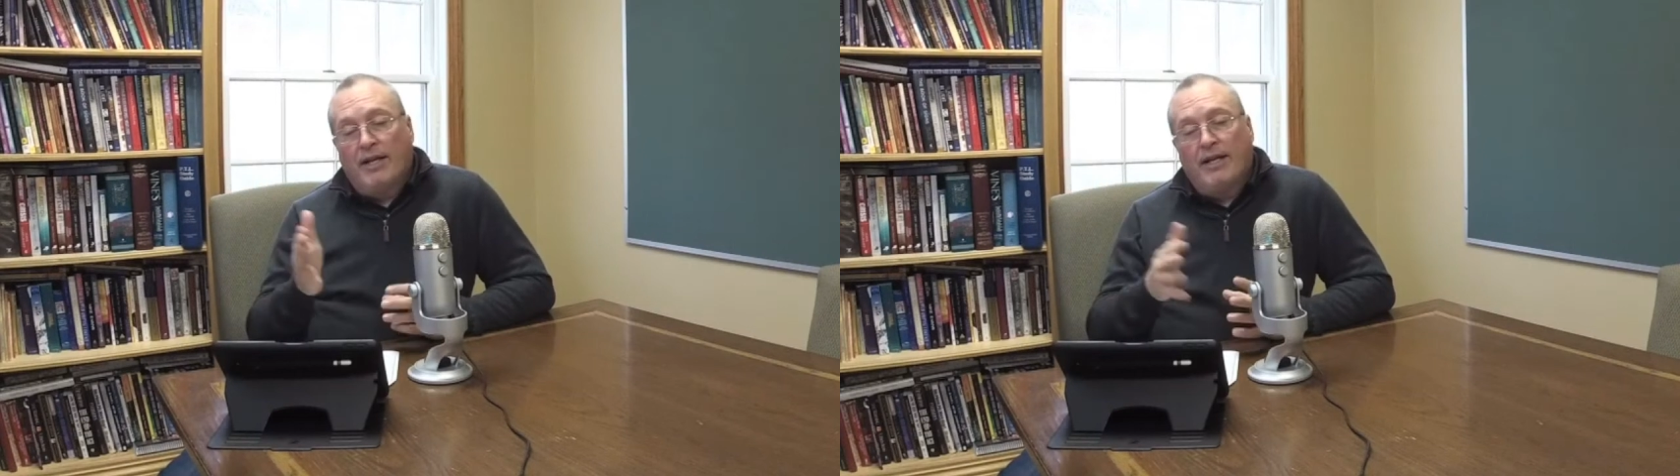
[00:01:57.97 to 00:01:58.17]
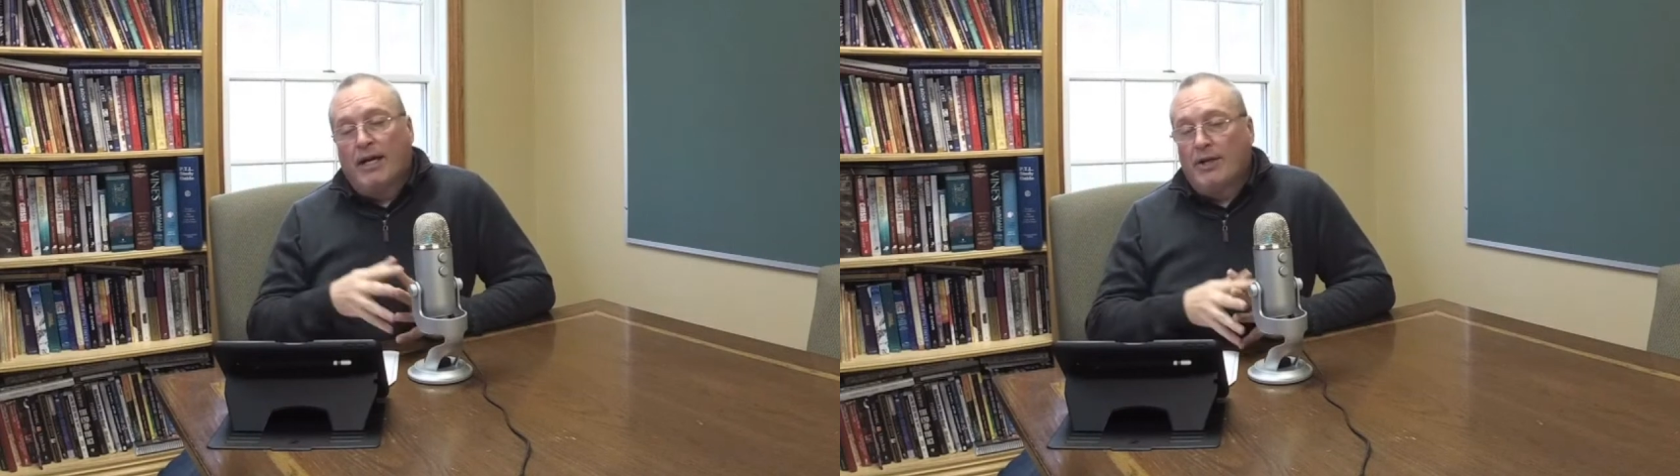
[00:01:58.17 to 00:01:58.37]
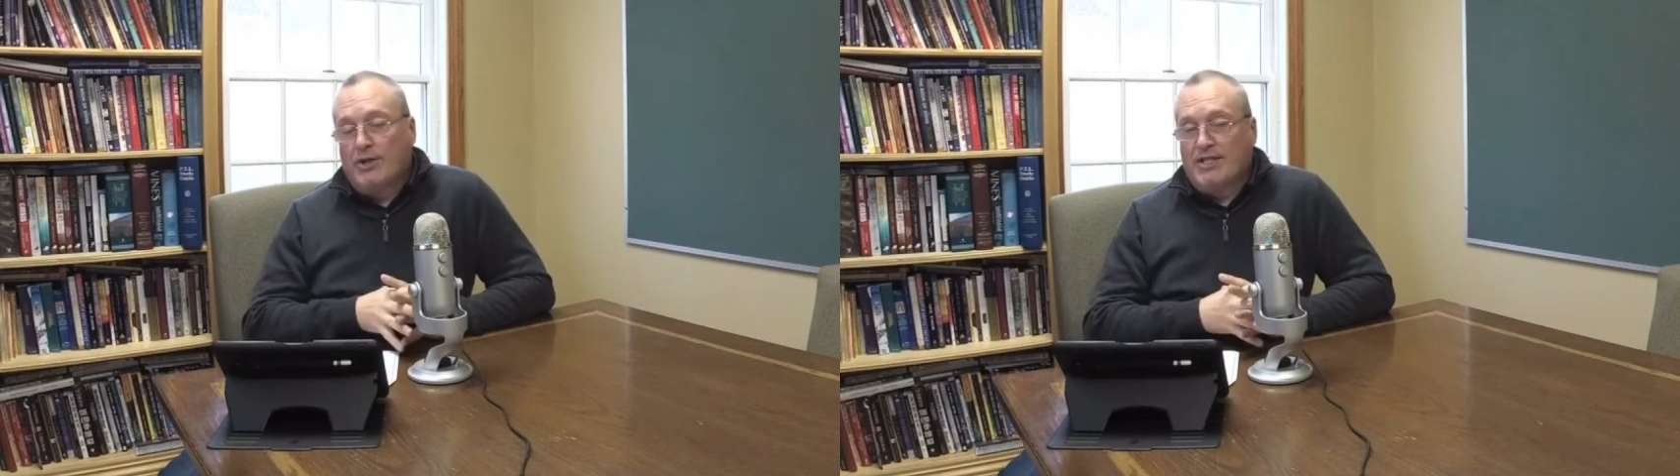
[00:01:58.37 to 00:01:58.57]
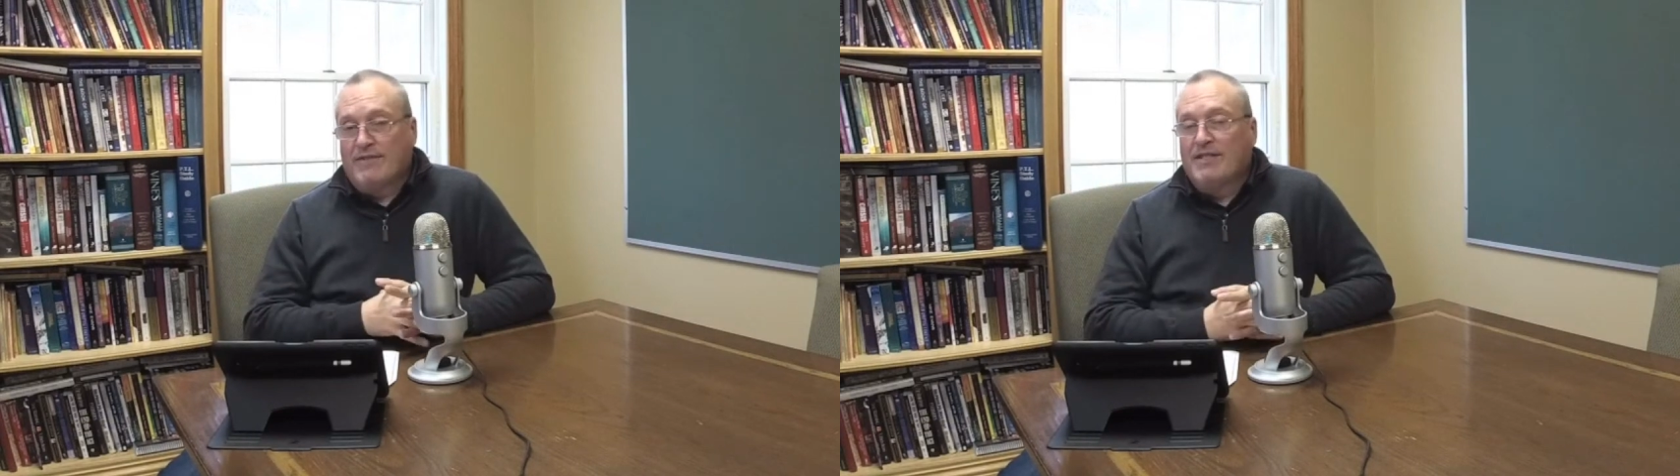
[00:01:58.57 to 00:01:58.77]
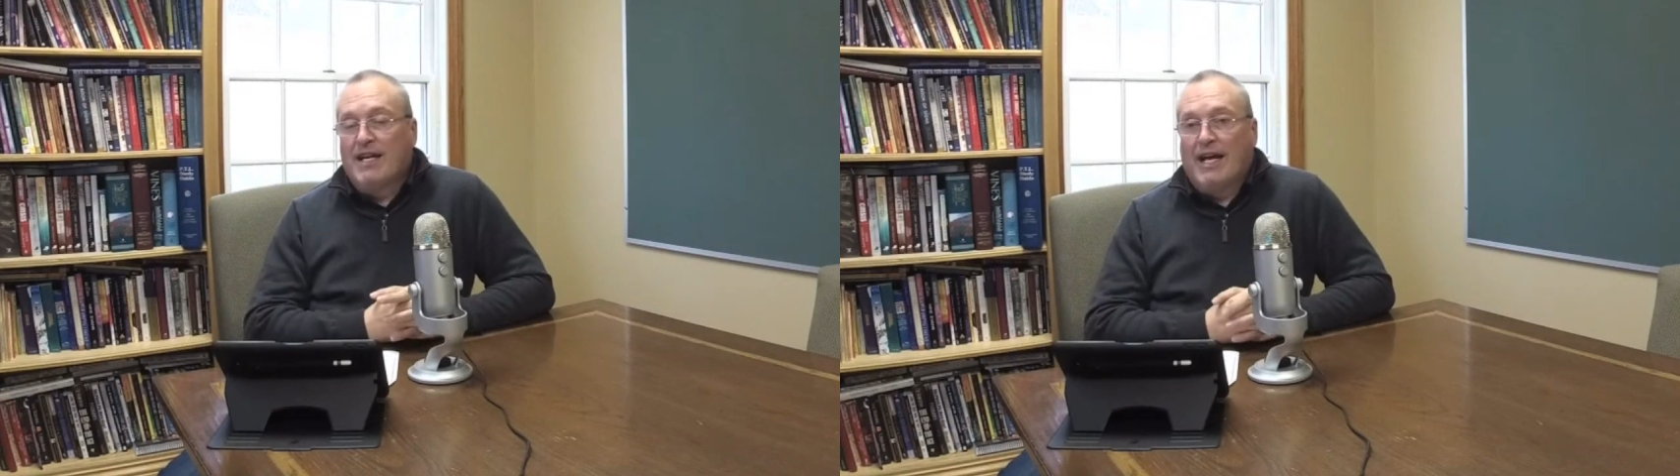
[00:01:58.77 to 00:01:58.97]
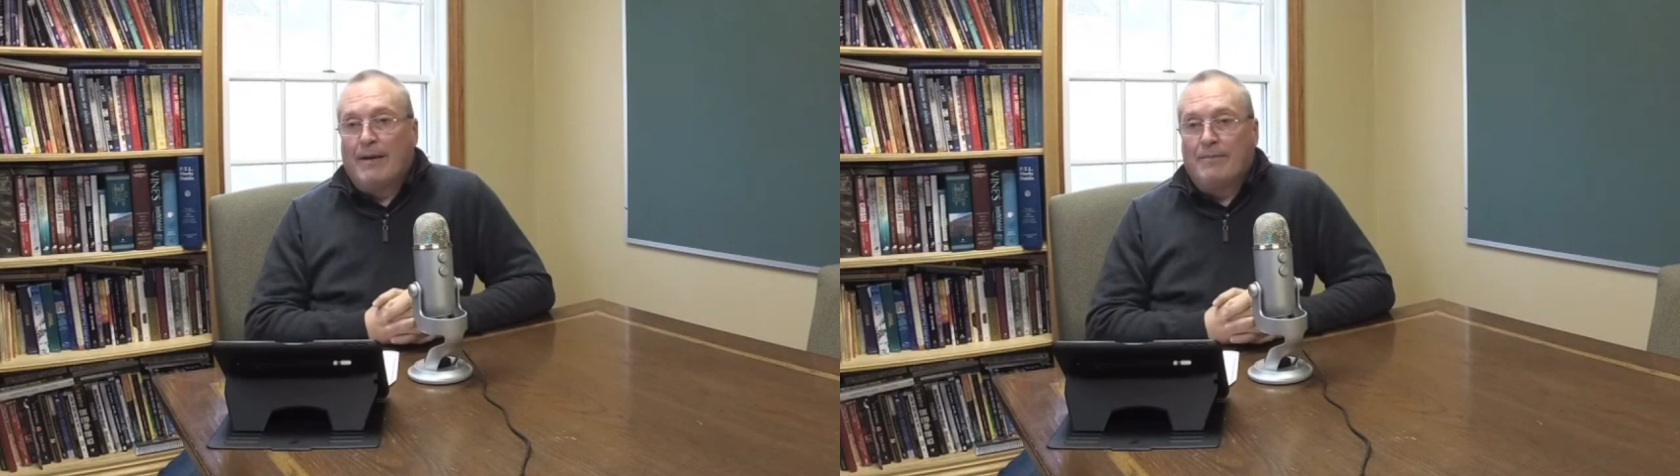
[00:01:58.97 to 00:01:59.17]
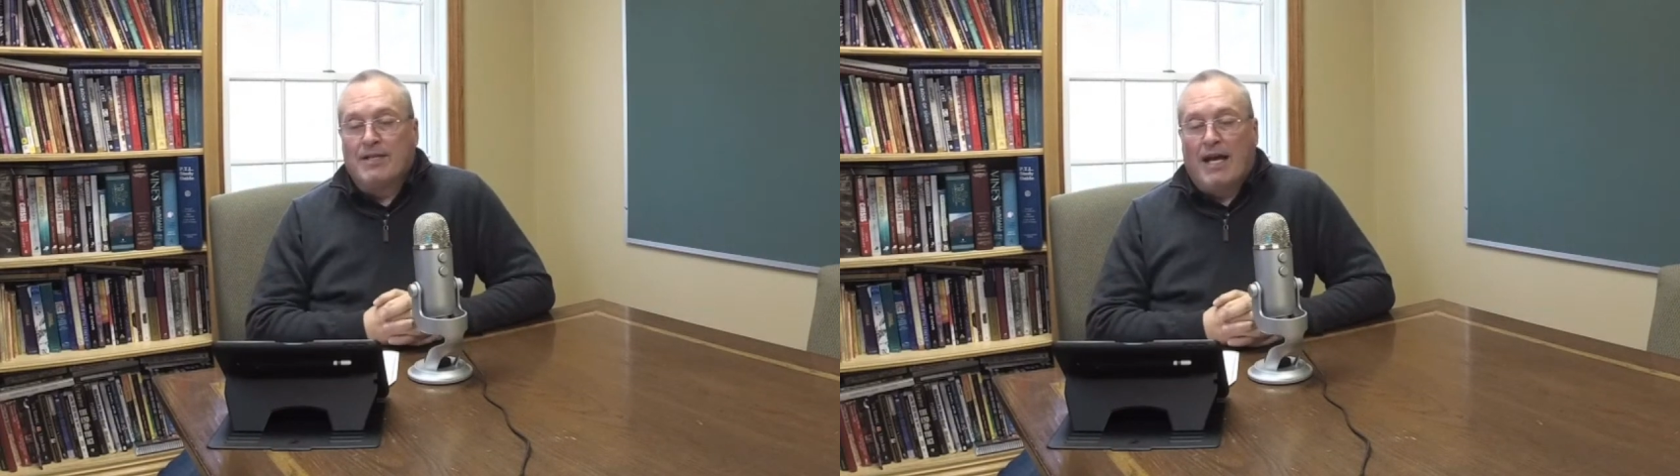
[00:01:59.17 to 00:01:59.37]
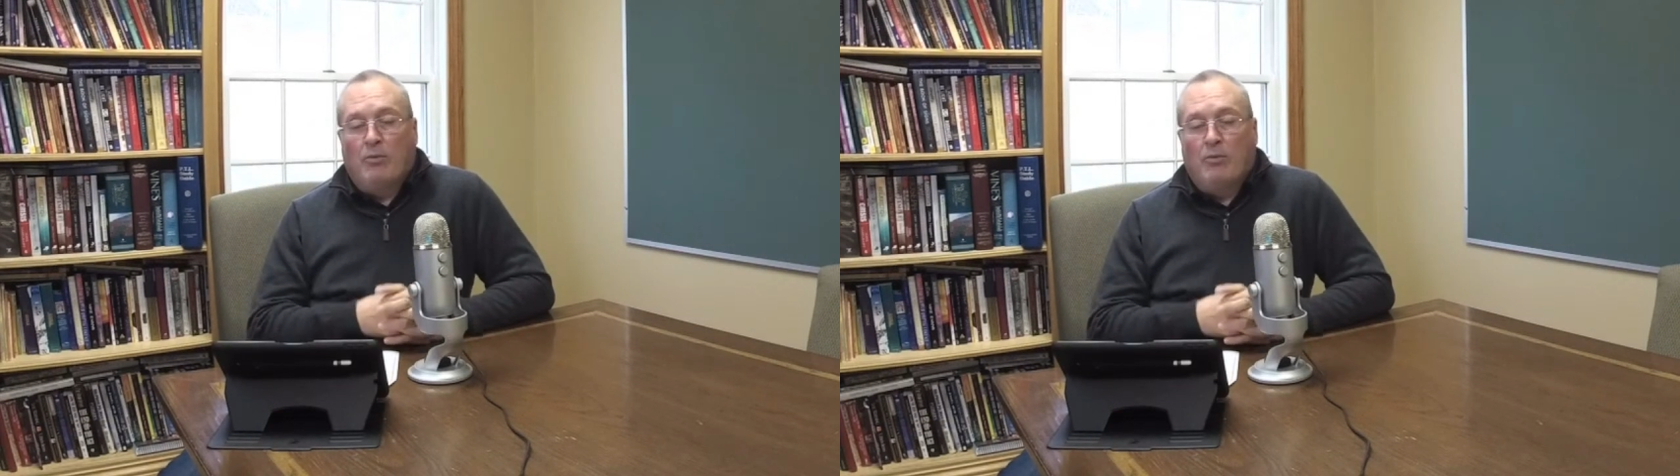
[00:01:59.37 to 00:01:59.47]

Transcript: it hundreds of times,